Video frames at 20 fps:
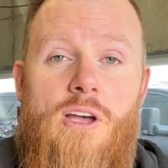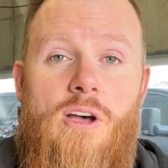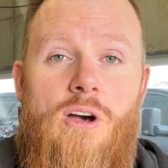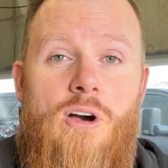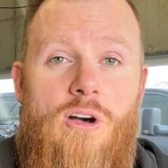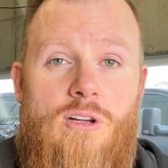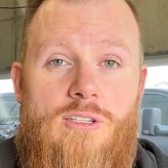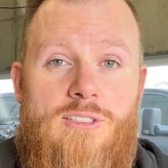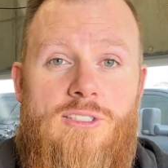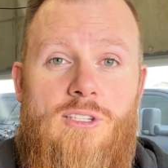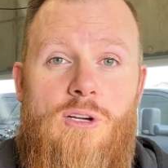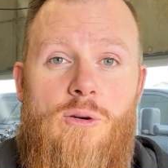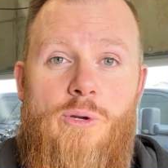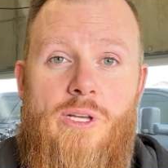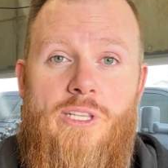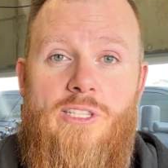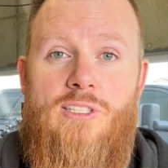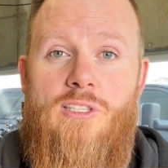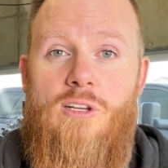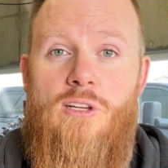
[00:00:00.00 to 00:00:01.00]
also
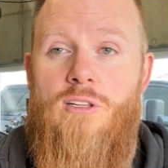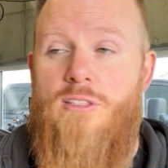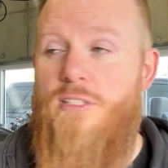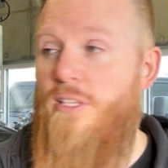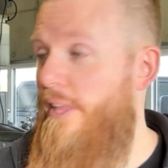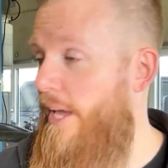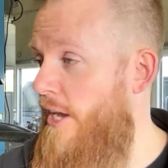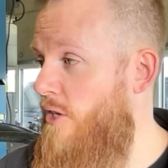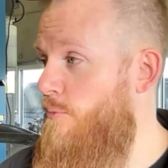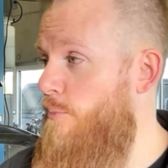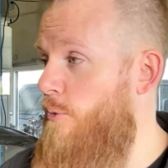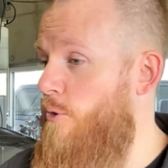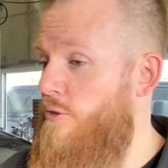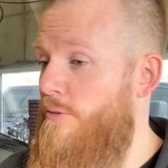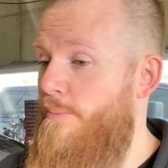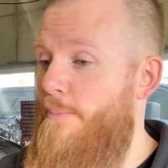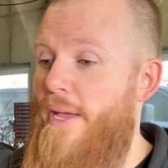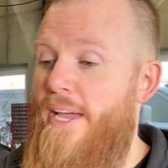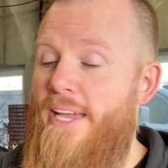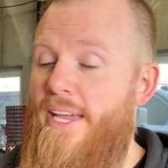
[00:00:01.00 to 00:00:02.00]
installed the
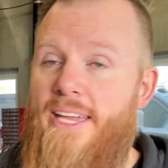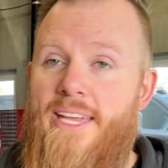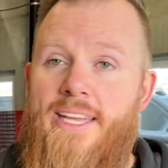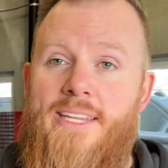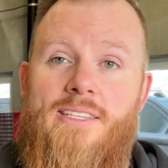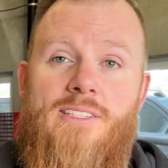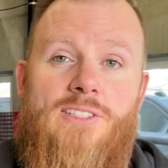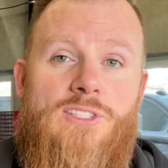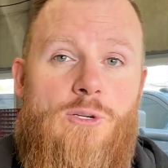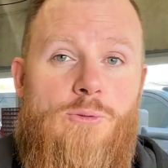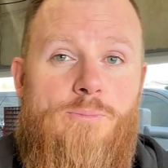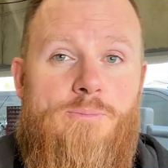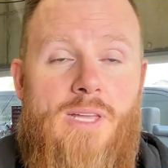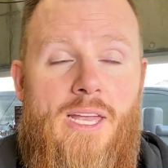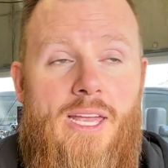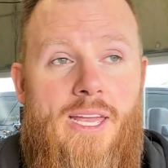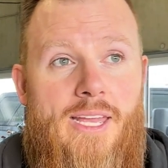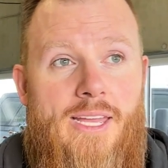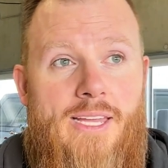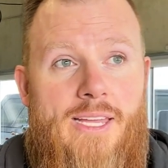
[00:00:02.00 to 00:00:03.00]
dashboard back in. So
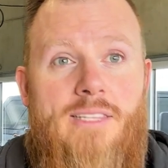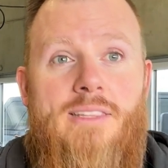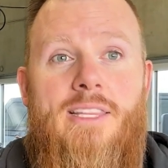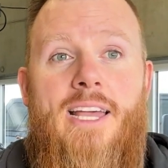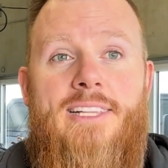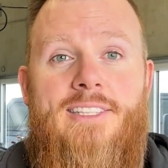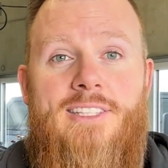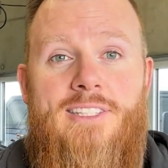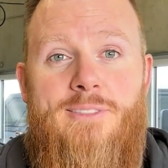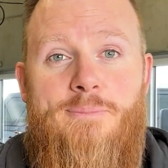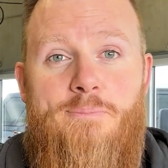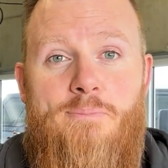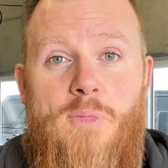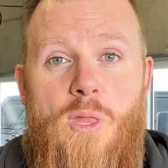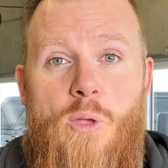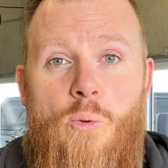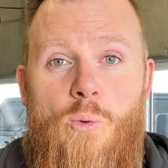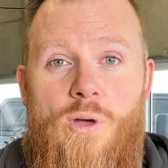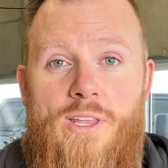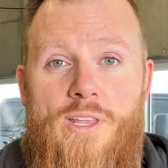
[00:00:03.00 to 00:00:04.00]
that's
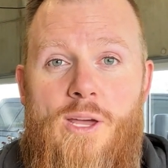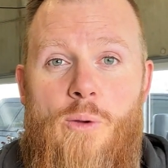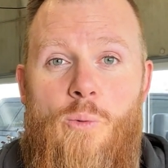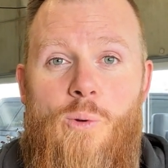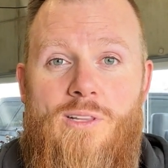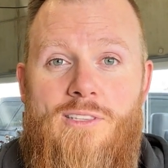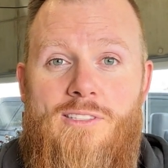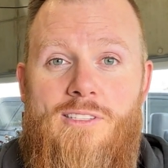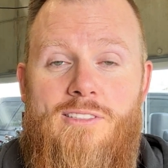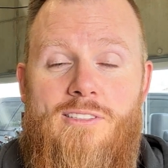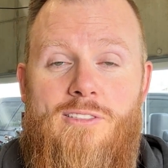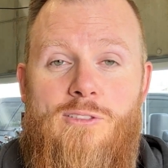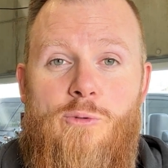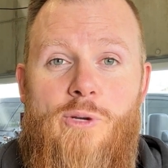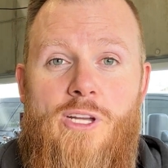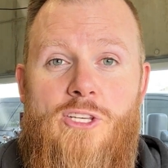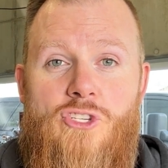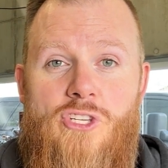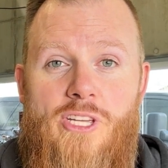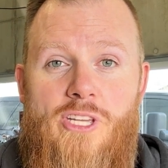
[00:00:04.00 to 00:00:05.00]
what I wanted to
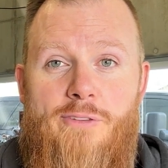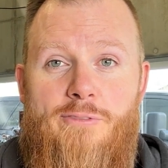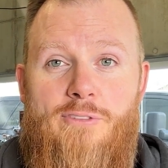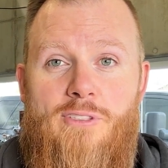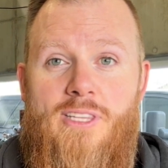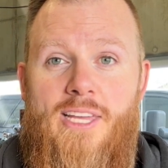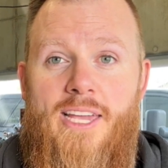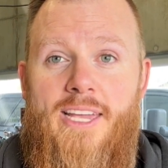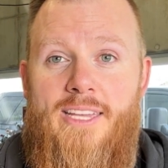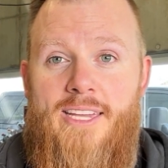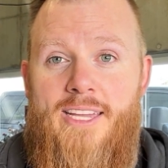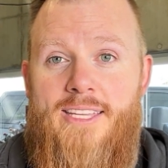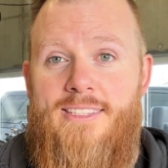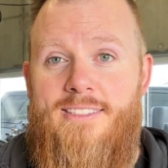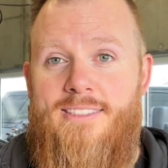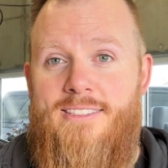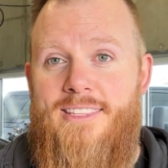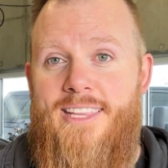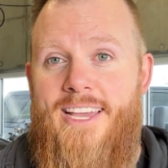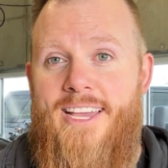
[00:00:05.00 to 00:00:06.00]
achieve today, and
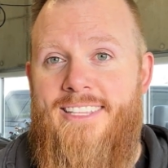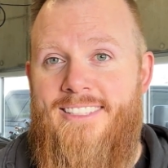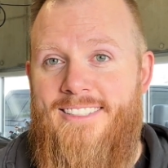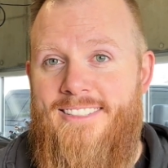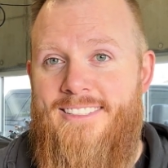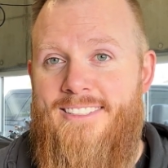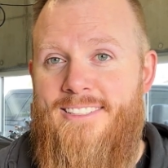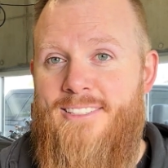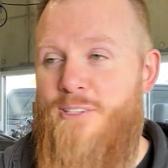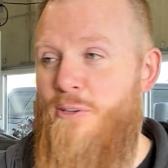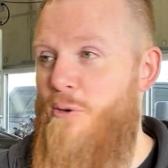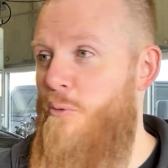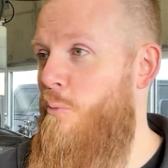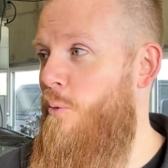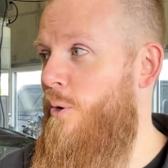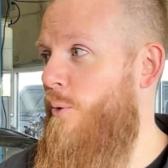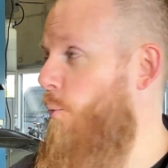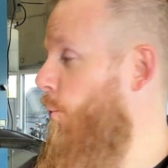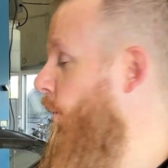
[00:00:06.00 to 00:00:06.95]
that's what